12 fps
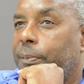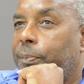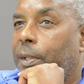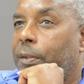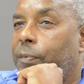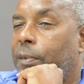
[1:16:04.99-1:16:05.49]

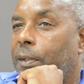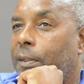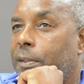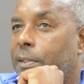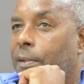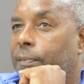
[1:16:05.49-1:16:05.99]
picked for the
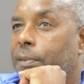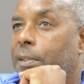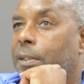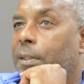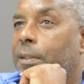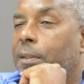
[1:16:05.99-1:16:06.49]
under
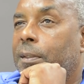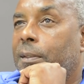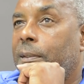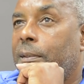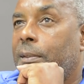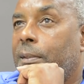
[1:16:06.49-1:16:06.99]
17.
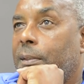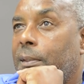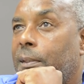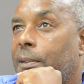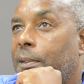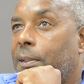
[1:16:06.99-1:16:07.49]

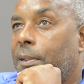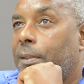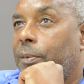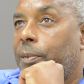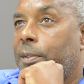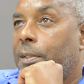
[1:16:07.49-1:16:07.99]

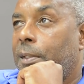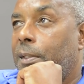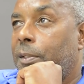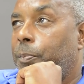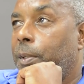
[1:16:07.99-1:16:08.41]
West Indies